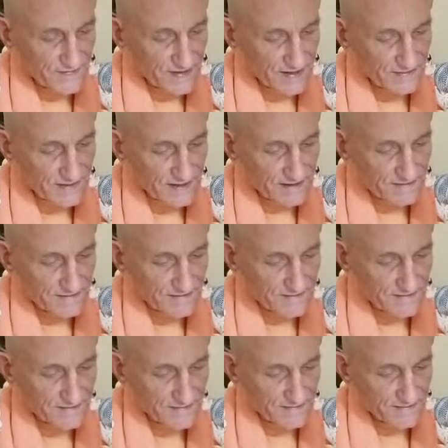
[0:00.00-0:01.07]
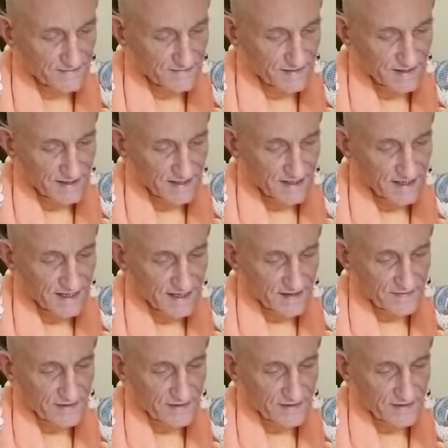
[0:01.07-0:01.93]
family. Even